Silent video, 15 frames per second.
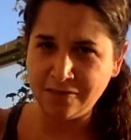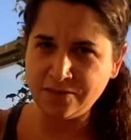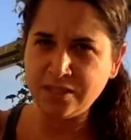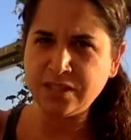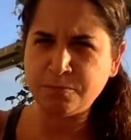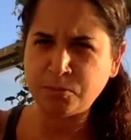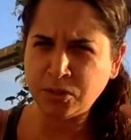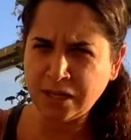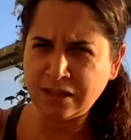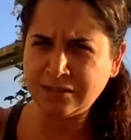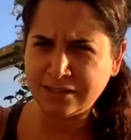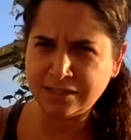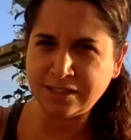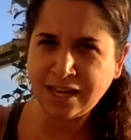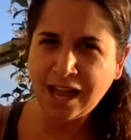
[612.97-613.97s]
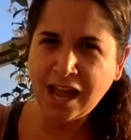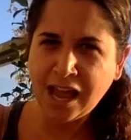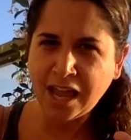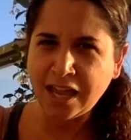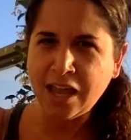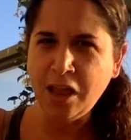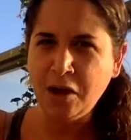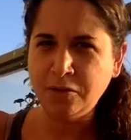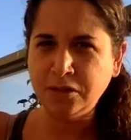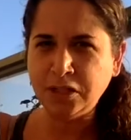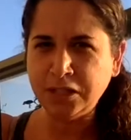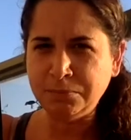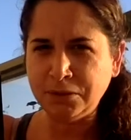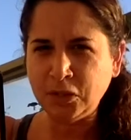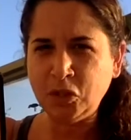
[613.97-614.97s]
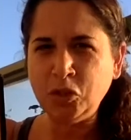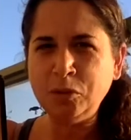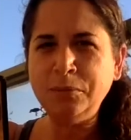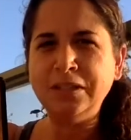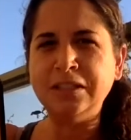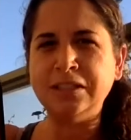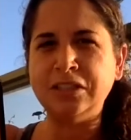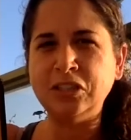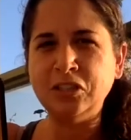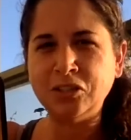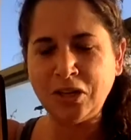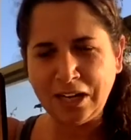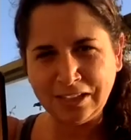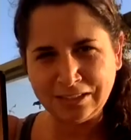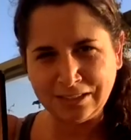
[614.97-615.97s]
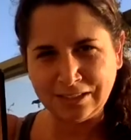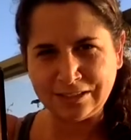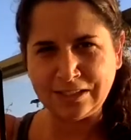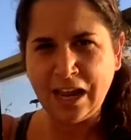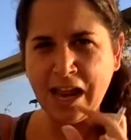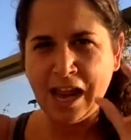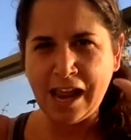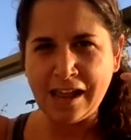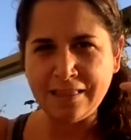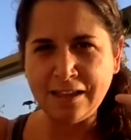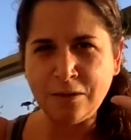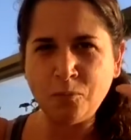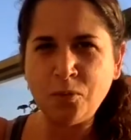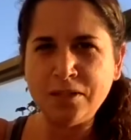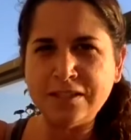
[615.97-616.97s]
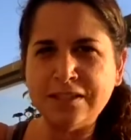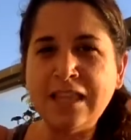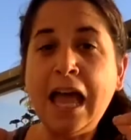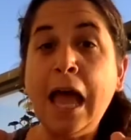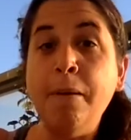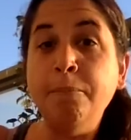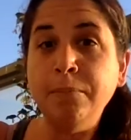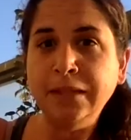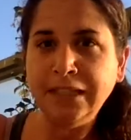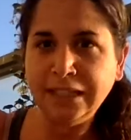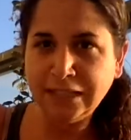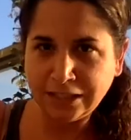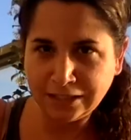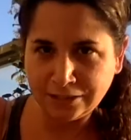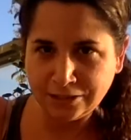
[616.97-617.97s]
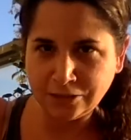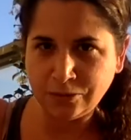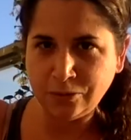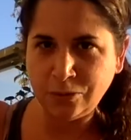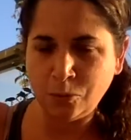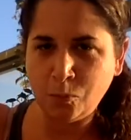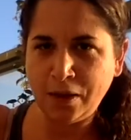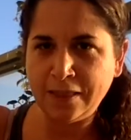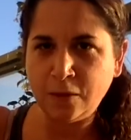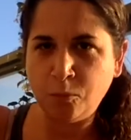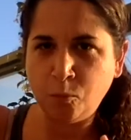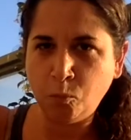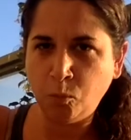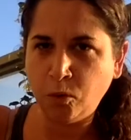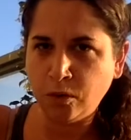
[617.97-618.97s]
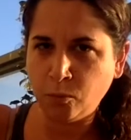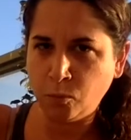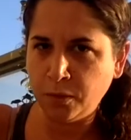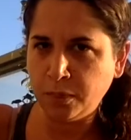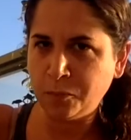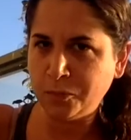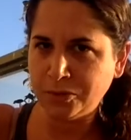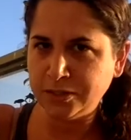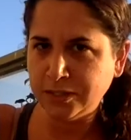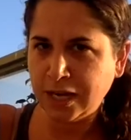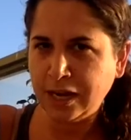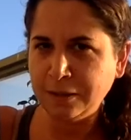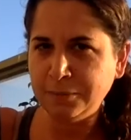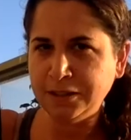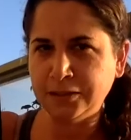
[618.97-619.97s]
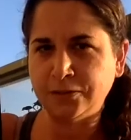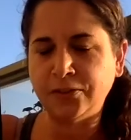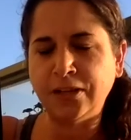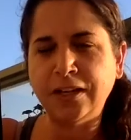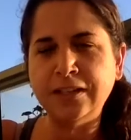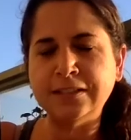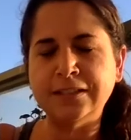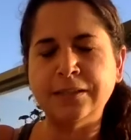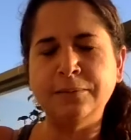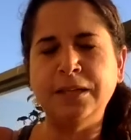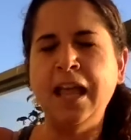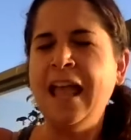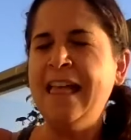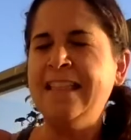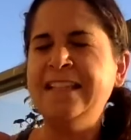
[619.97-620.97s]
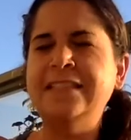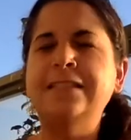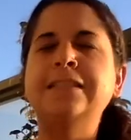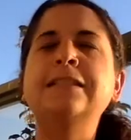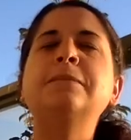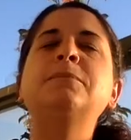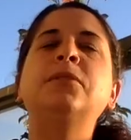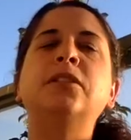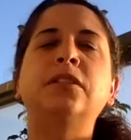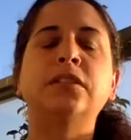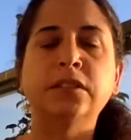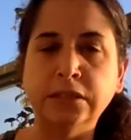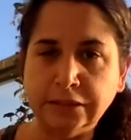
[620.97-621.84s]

If it's pronounced die, we're talking about humanness and greatness. And then what does that mean into the way that what the word die means for us? I mean, the symbol.